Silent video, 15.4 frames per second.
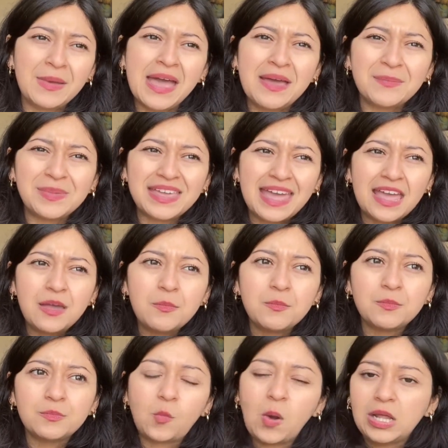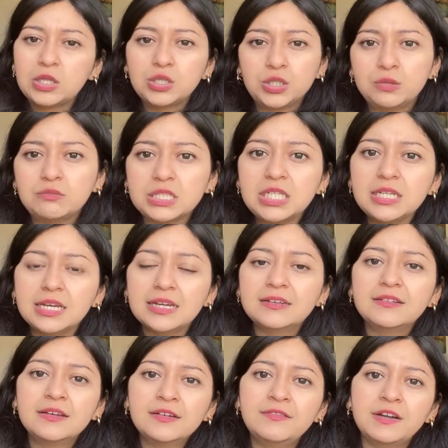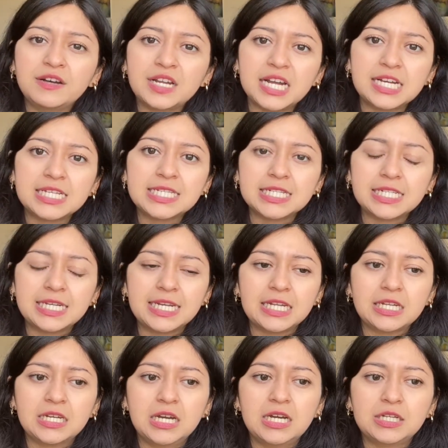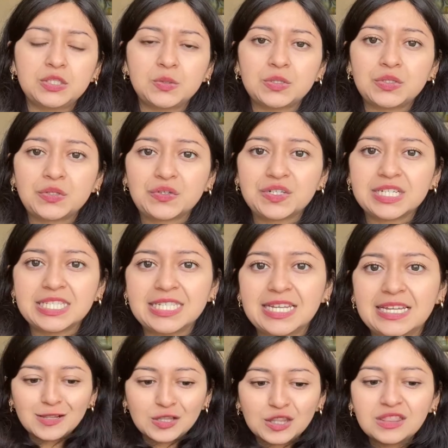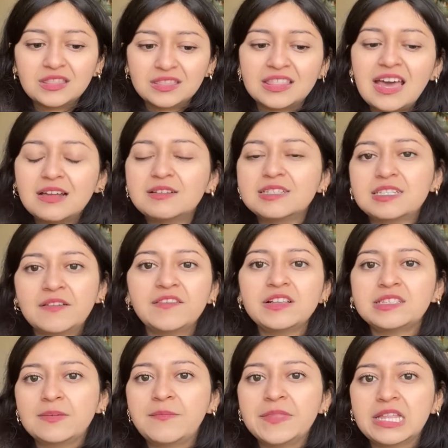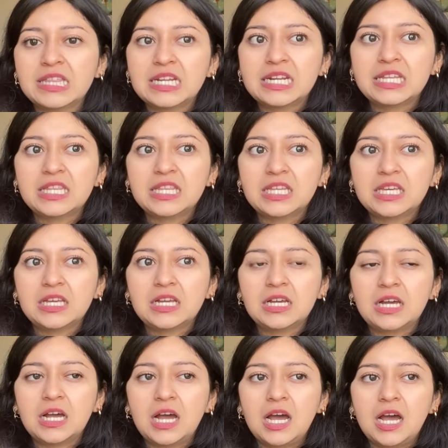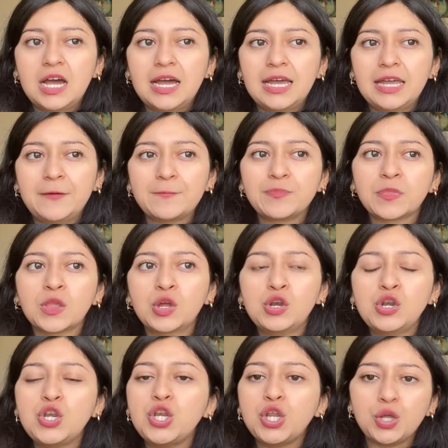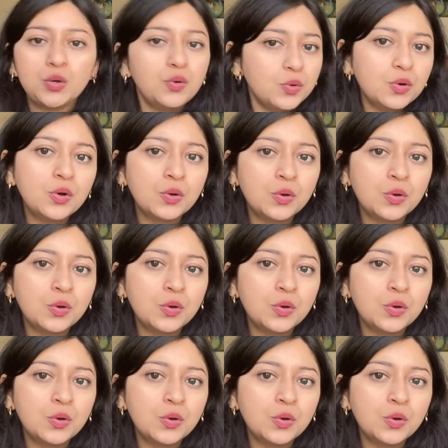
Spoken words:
became quite lonely and very isolating to a certain extent. That is definitely something that I think I knew